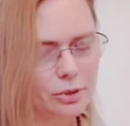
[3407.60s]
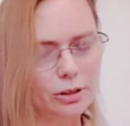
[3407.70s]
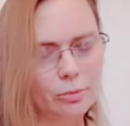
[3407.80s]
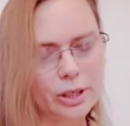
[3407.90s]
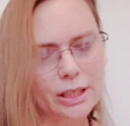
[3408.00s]
in
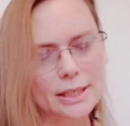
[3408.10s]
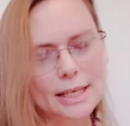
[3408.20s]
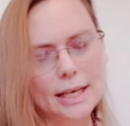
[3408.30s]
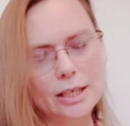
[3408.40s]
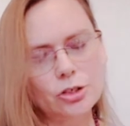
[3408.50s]
your
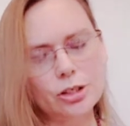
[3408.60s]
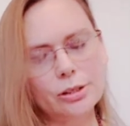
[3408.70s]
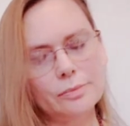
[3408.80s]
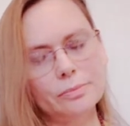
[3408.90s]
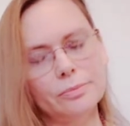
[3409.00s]
meditation,
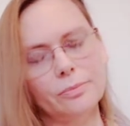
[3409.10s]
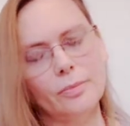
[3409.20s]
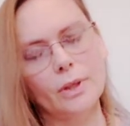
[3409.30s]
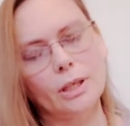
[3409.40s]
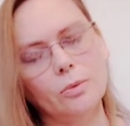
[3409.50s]

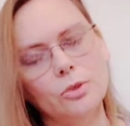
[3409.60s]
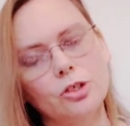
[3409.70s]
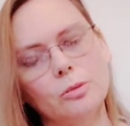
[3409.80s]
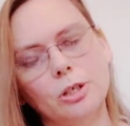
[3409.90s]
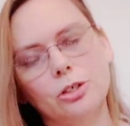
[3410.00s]
you
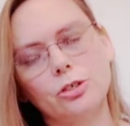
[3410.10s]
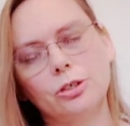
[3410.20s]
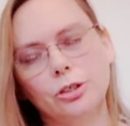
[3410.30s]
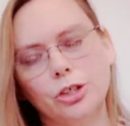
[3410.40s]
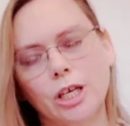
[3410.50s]
should make sure
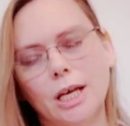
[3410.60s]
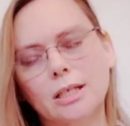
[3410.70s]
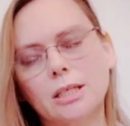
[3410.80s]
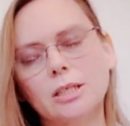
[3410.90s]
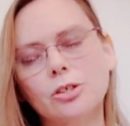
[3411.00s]
you're
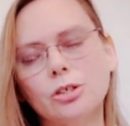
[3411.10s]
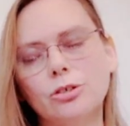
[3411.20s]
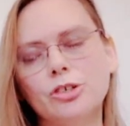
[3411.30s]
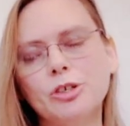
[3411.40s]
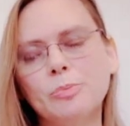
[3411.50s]
connecting to
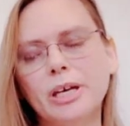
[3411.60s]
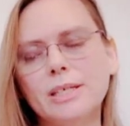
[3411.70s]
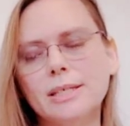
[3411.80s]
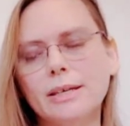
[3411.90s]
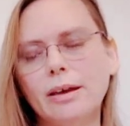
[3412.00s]
your
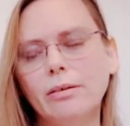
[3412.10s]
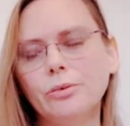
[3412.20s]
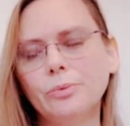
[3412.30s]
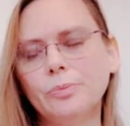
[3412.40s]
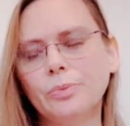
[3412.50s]
space now.
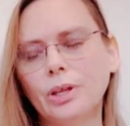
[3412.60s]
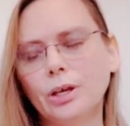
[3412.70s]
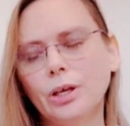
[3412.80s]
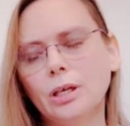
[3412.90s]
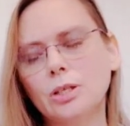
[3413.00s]

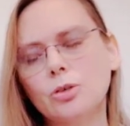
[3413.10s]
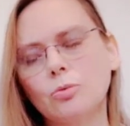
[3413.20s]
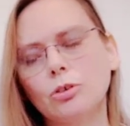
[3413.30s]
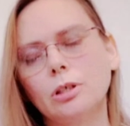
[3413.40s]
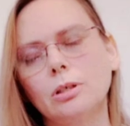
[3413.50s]
It's
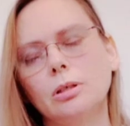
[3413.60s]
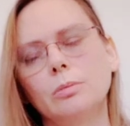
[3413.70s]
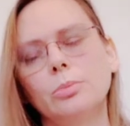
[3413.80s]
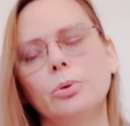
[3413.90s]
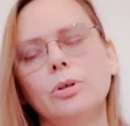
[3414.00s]
really
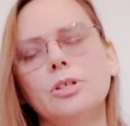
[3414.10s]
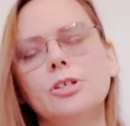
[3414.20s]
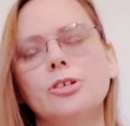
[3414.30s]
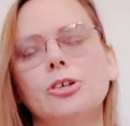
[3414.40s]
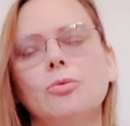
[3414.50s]
important
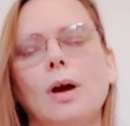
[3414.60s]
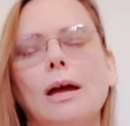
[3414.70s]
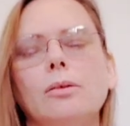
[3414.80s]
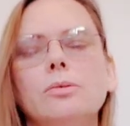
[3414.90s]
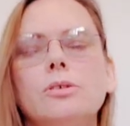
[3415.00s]
to
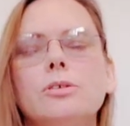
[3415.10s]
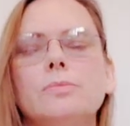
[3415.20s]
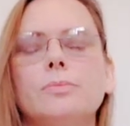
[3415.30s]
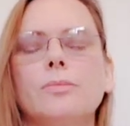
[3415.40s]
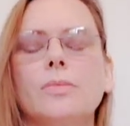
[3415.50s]
ground,
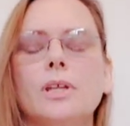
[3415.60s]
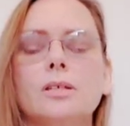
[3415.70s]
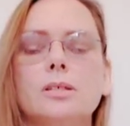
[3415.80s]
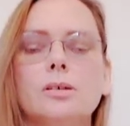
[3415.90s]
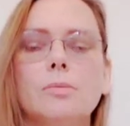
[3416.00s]

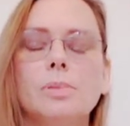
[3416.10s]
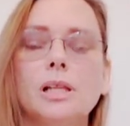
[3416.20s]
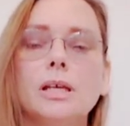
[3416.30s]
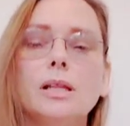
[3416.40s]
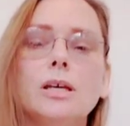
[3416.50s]
to
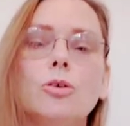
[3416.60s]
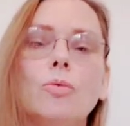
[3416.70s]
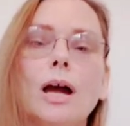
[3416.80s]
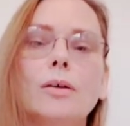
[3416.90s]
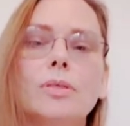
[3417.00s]
completely
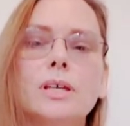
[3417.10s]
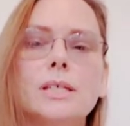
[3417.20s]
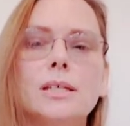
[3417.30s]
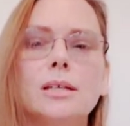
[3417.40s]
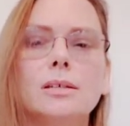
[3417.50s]
ground
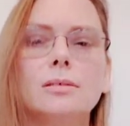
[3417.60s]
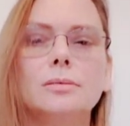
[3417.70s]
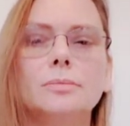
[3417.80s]
this in.